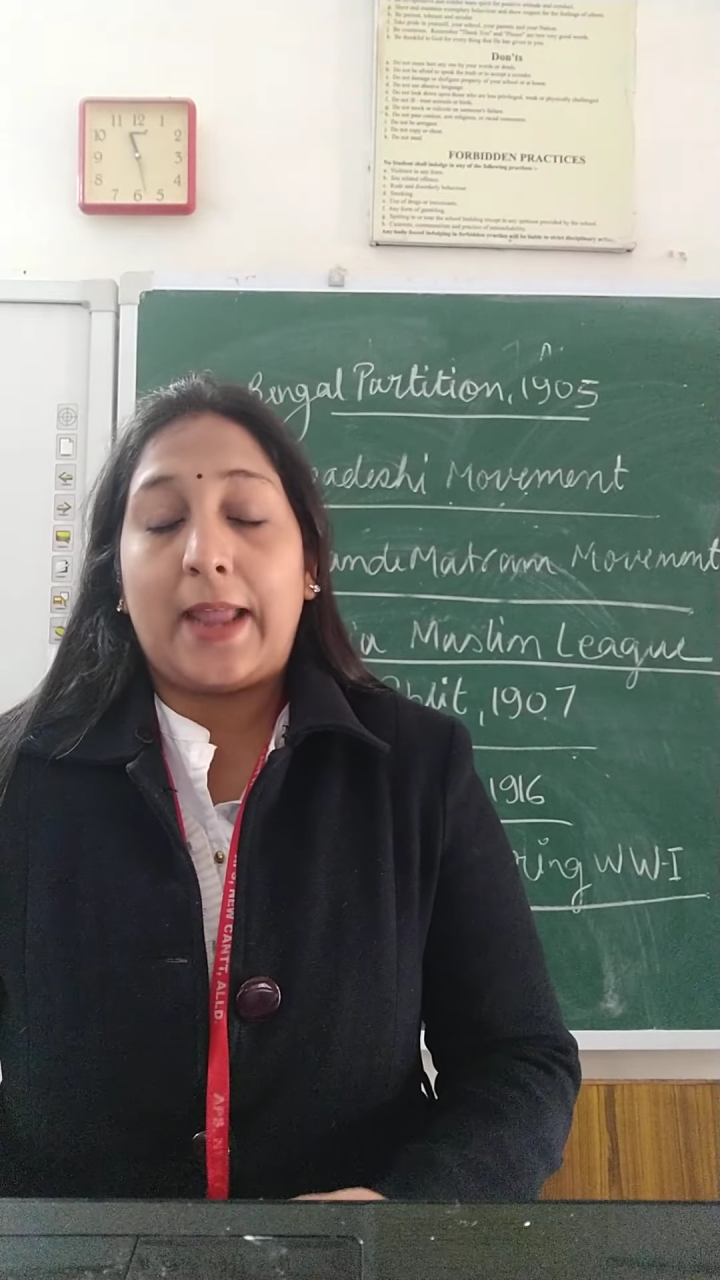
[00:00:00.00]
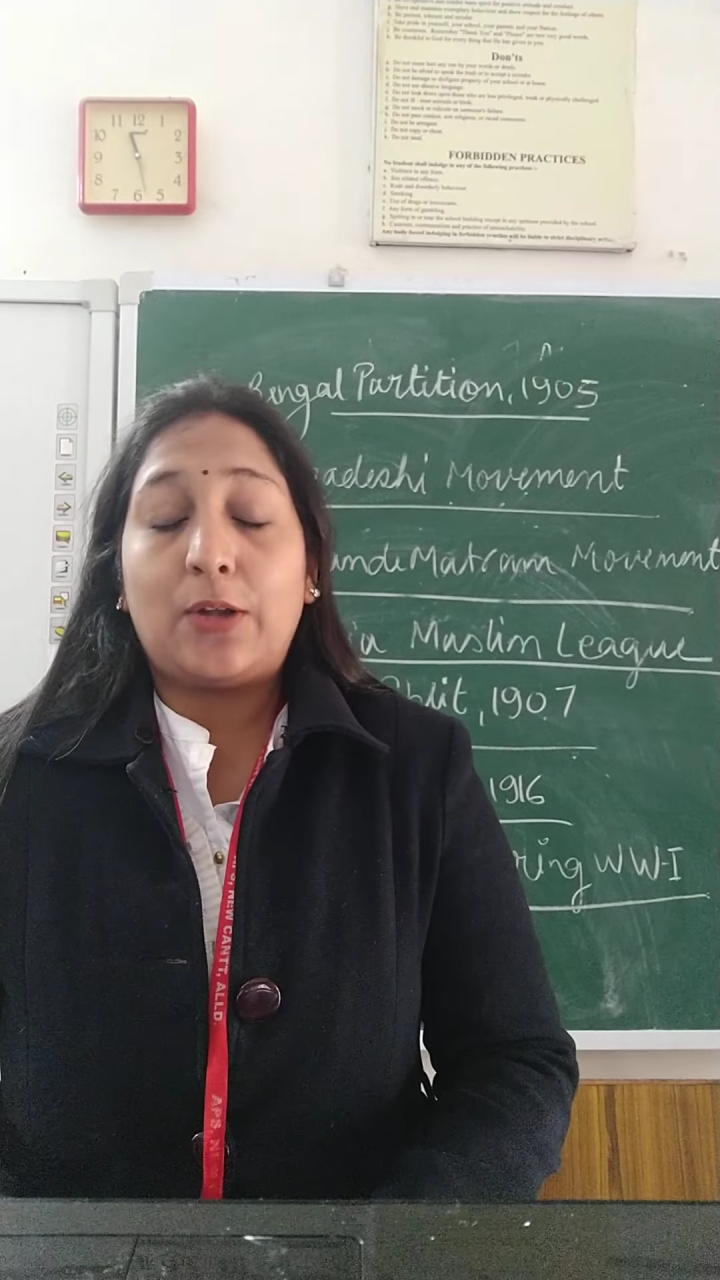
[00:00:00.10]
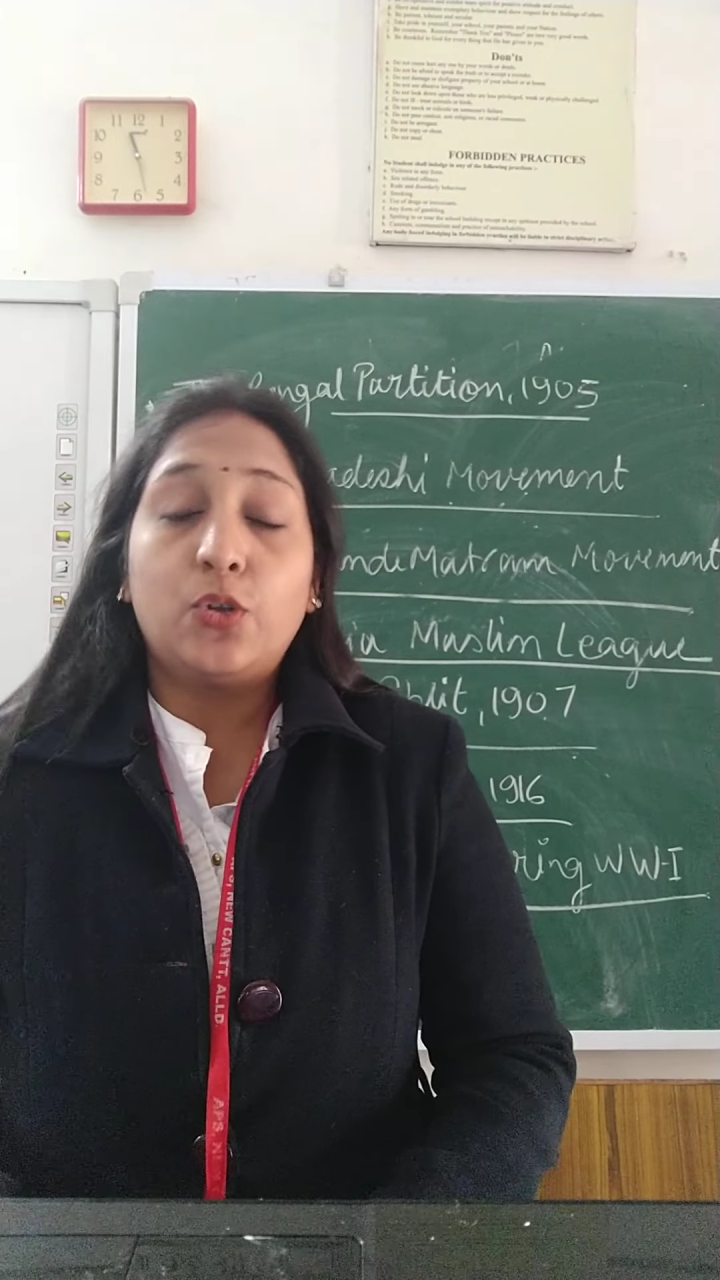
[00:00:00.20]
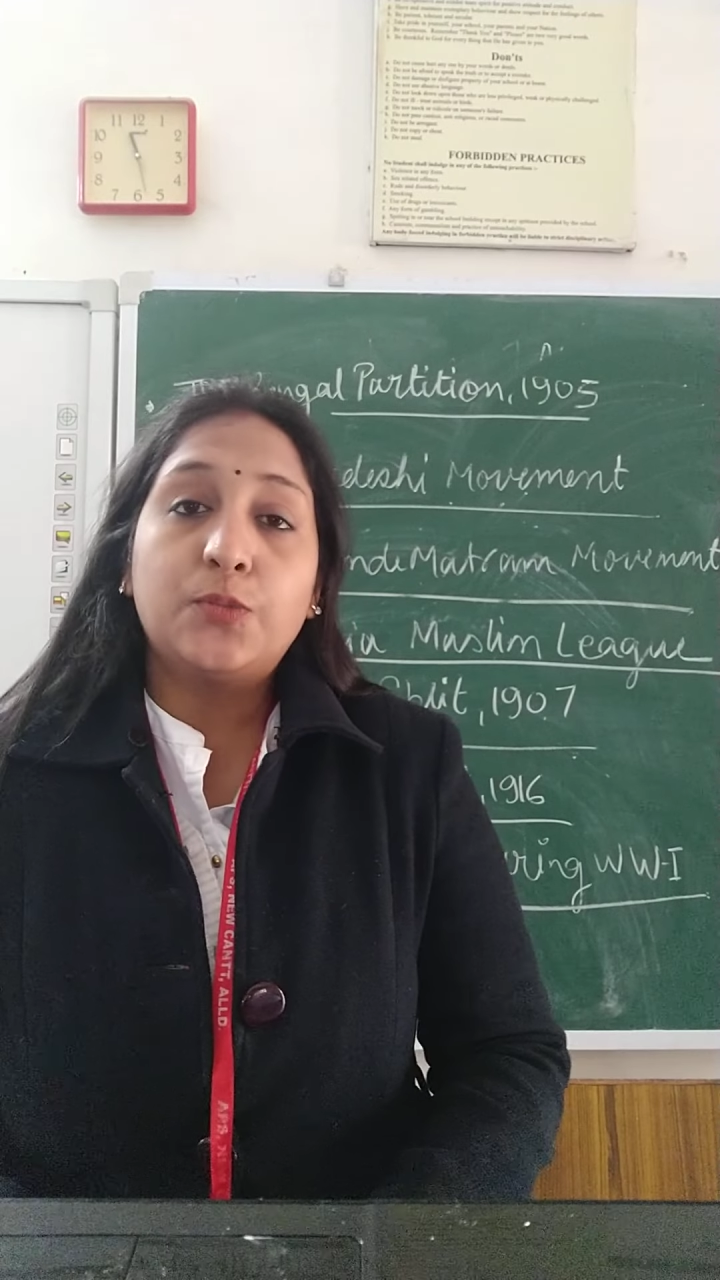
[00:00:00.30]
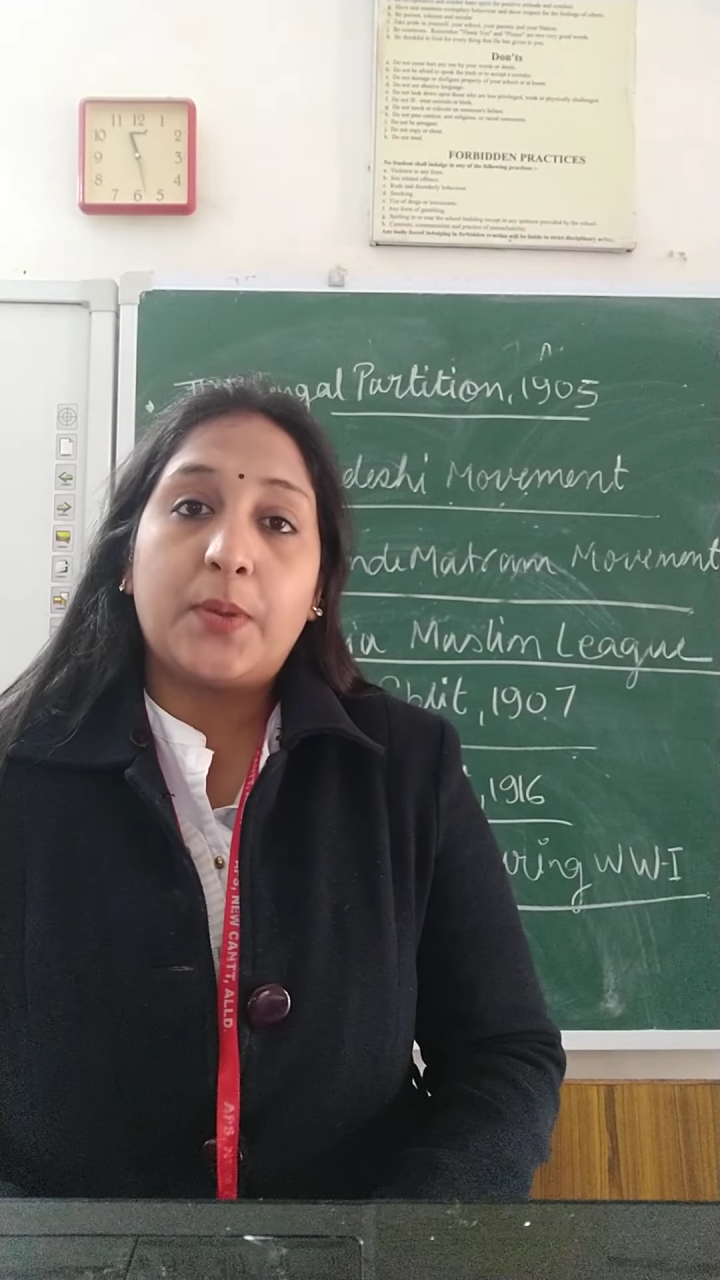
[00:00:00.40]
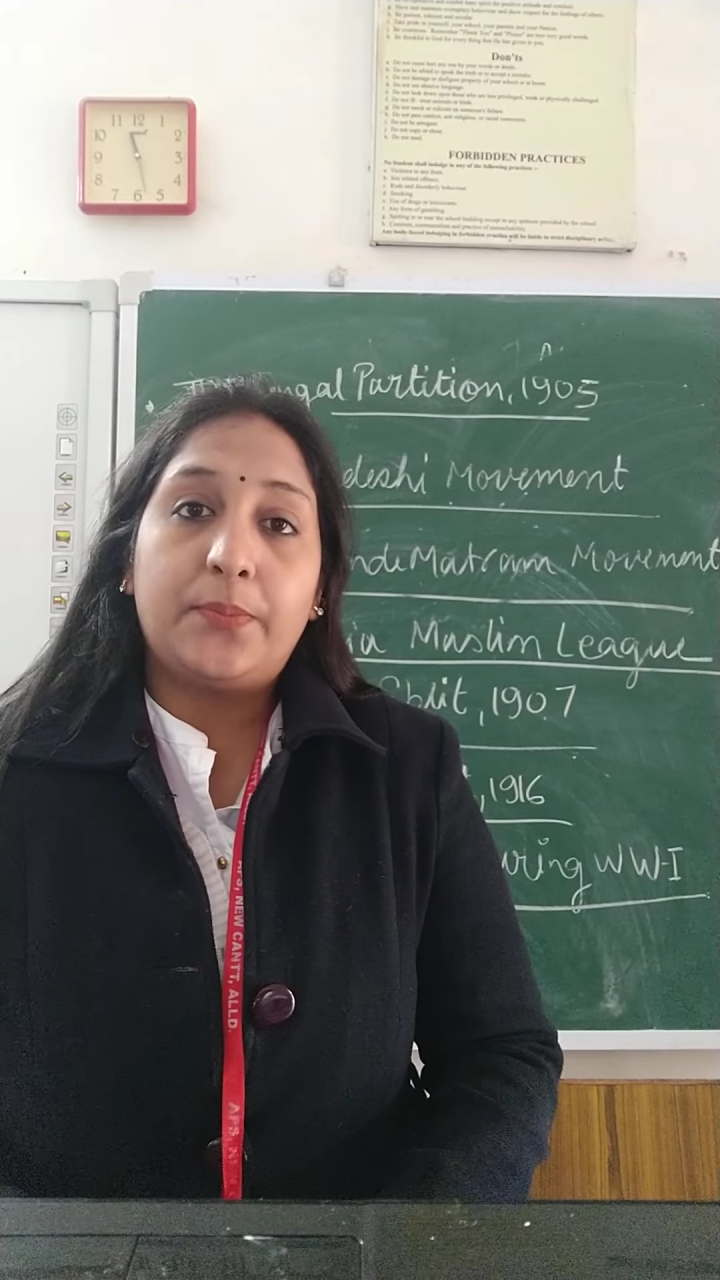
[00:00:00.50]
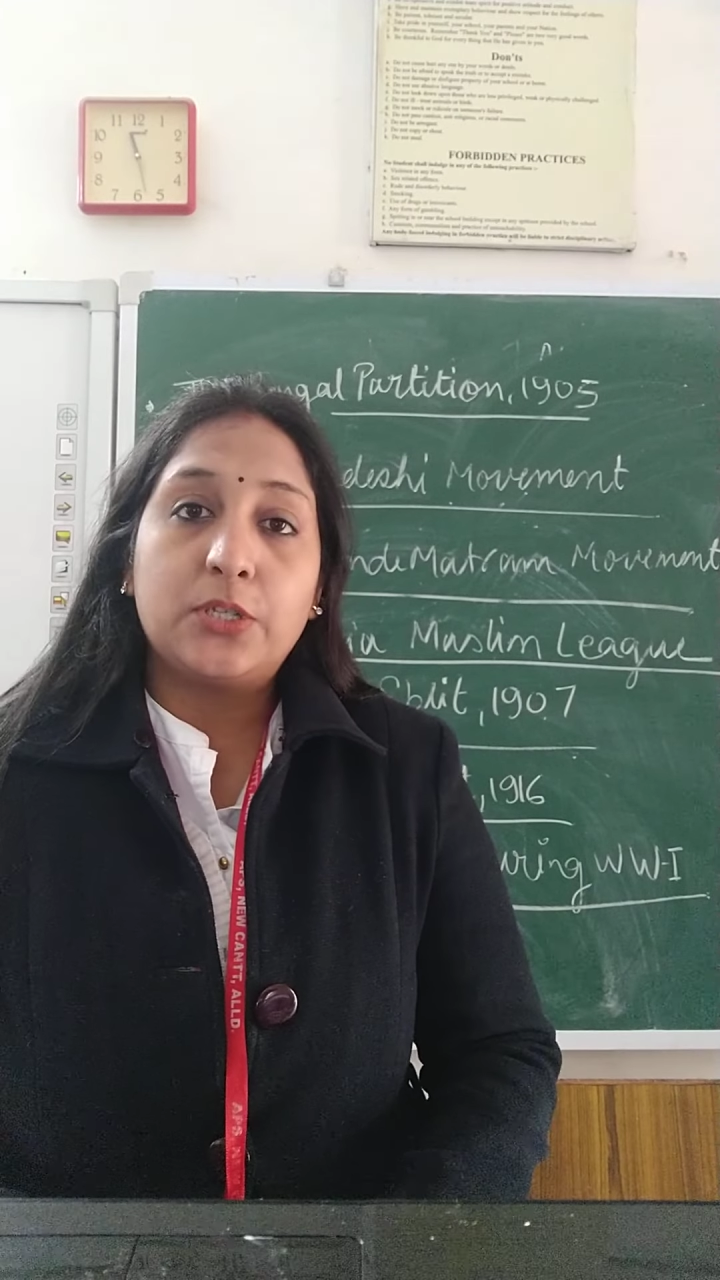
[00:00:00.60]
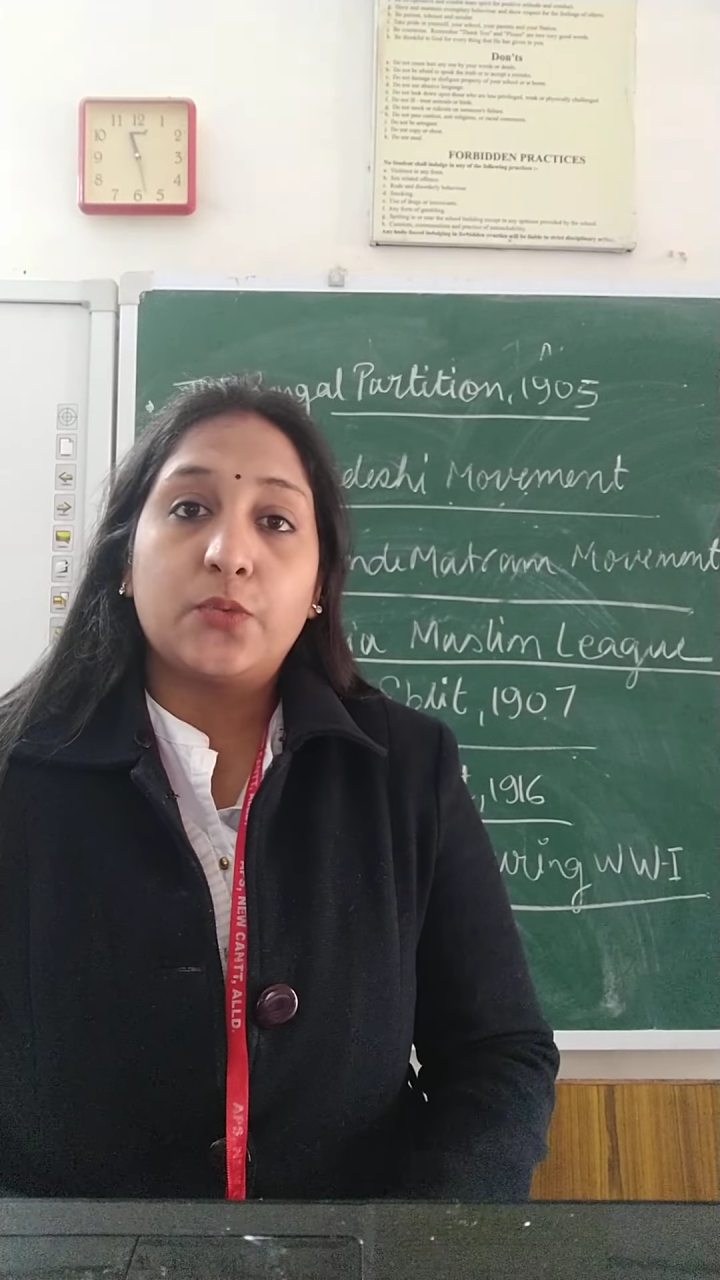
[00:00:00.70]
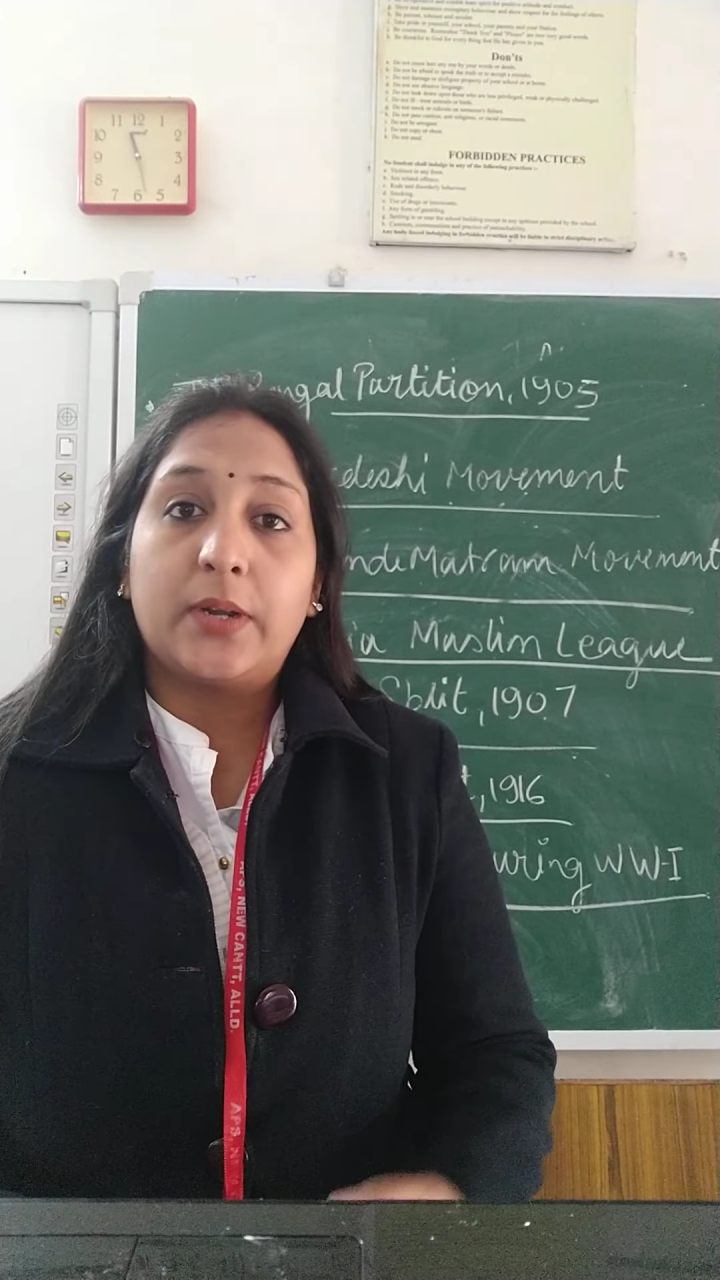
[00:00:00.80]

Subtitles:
newspapers